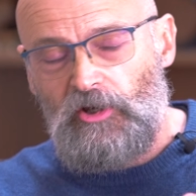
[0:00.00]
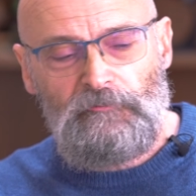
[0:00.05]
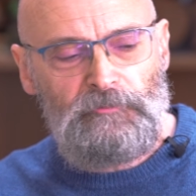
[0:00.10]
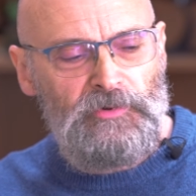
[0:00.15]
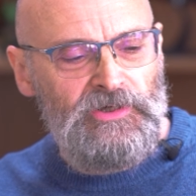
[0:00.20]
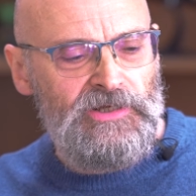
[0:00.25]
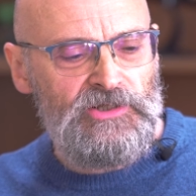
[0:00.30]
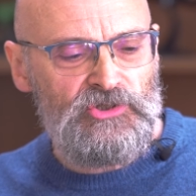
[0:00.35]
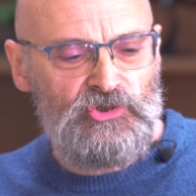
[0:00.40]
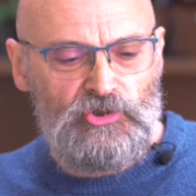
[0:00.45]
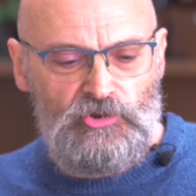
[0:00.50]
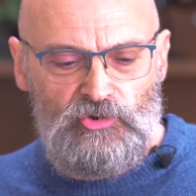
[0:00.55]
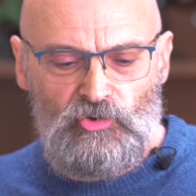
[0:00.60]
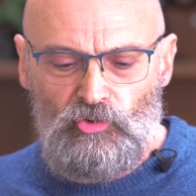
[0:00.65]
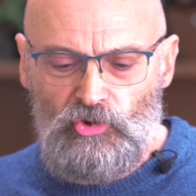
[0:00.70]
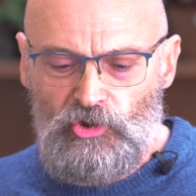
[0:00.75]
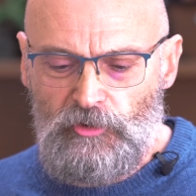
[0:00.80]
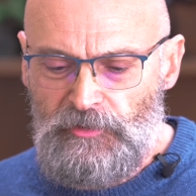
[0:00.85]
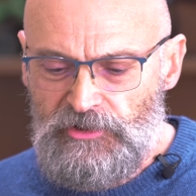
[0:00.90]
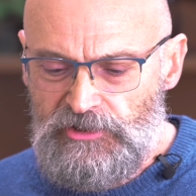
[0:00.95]
I've been asked to
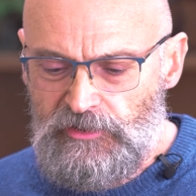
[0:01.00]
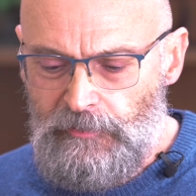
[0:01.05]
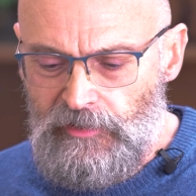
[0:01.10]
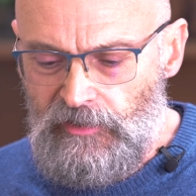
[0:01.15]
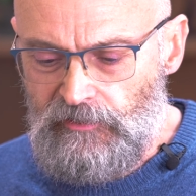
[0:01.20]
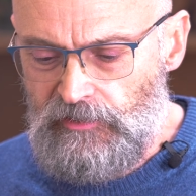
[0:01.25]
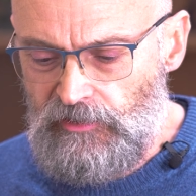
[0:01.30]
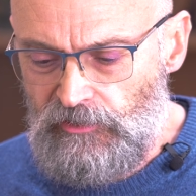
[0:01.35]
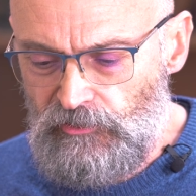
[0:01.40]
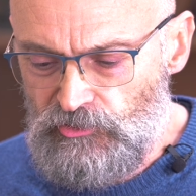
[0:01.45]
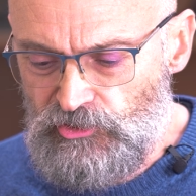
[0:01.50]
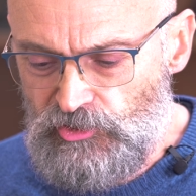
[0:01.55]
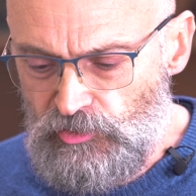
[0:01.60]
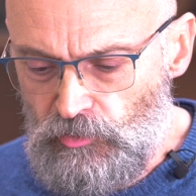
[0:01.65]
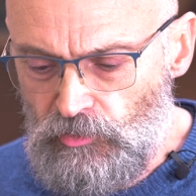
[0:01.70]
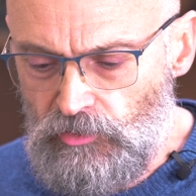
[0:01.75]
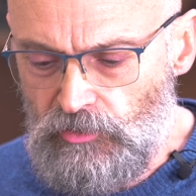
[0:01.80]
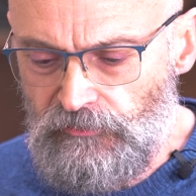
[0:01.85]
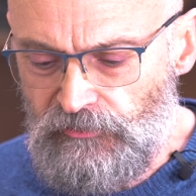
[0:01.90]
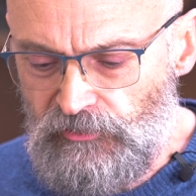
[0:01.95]
talk a bit about Chaos
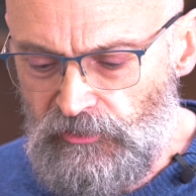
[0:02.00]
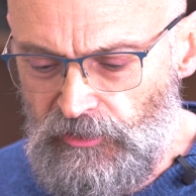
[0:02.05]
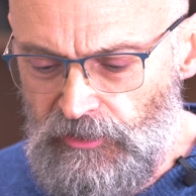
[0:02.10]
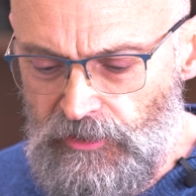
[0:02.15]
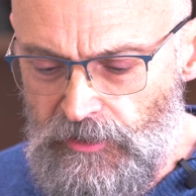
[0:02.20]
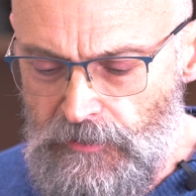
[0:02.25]
Dwarves.